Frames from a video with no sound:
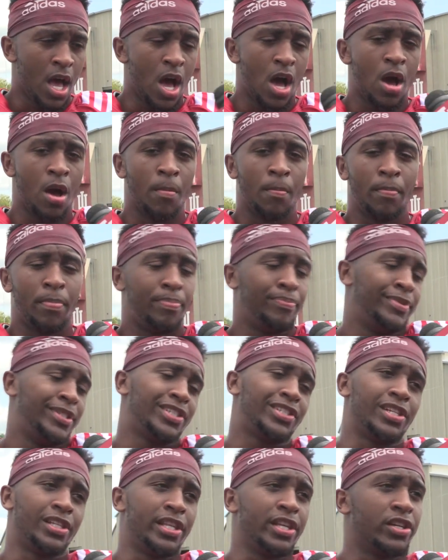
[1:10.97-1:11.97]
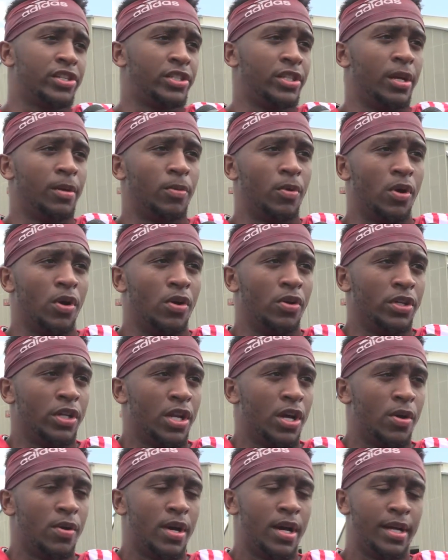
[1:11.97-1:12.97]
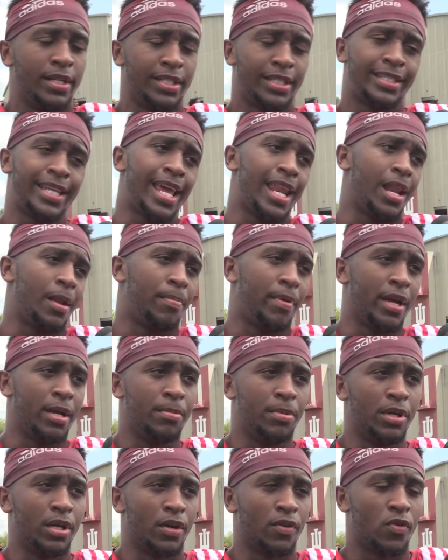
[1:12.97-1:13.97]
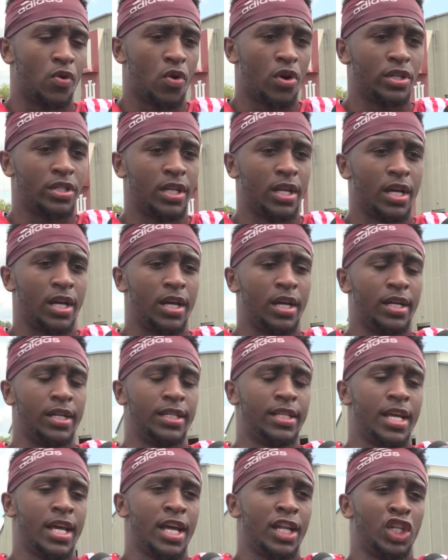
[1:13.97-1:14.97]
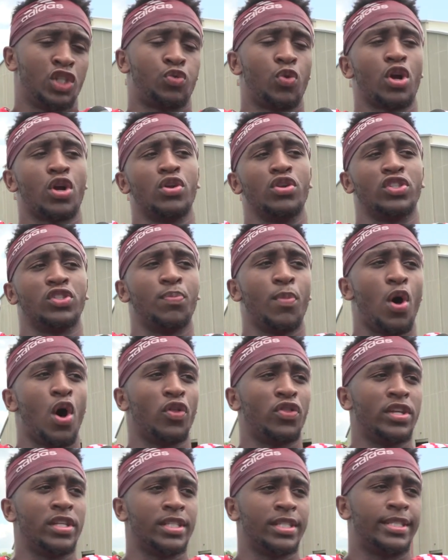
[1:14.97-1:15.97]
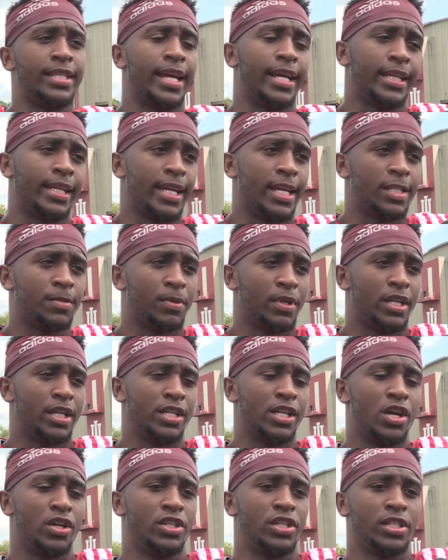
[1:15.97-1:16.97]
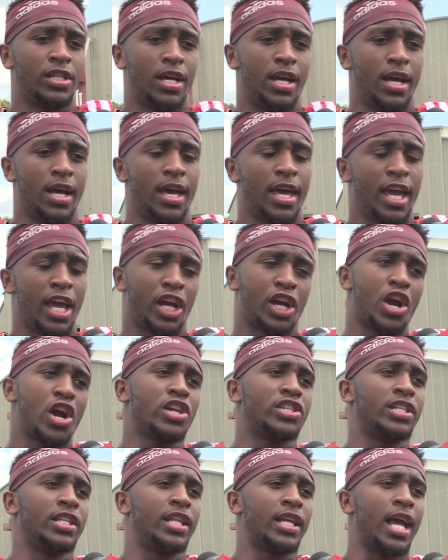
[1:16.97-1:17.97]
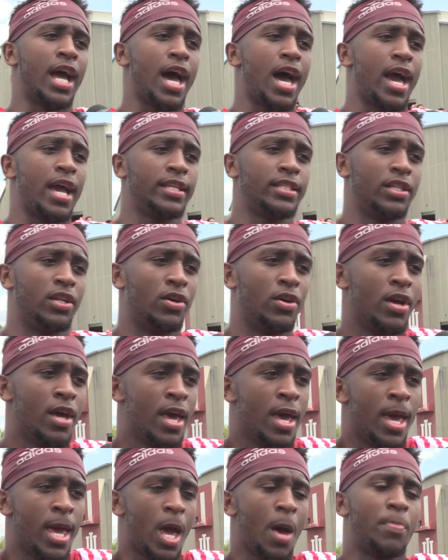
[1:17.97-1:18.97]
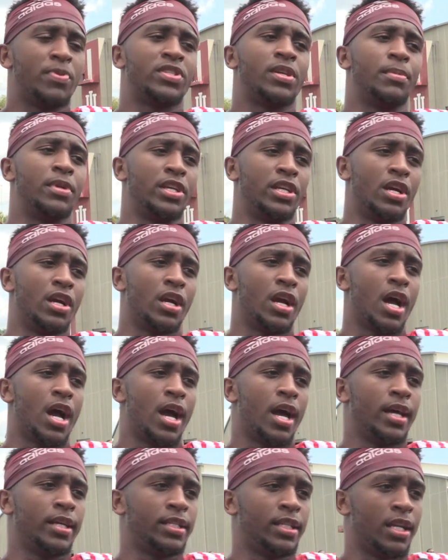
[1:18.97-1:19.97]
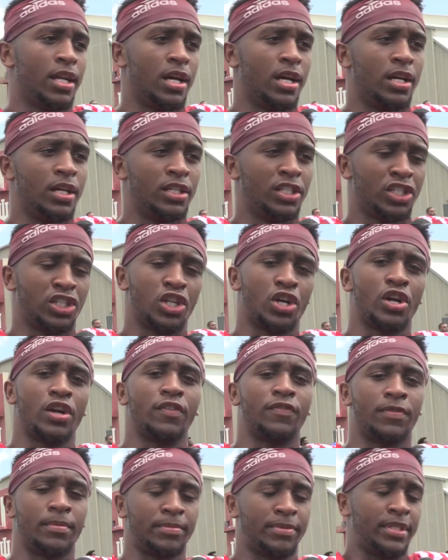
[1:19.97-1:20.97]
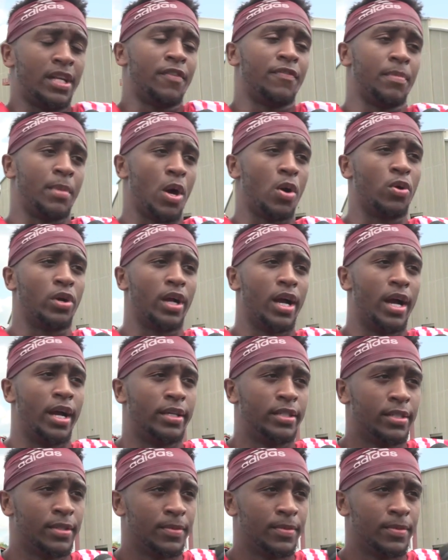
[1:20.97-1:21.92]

Um, just the leadership role, you know, uh, staying in the playbook, of course, and uh, just working on small things and techniques, but, uh, you know, just uh, encouraging the guys, you know, helping some of the young guys and uh, just learning stuff from the older guys.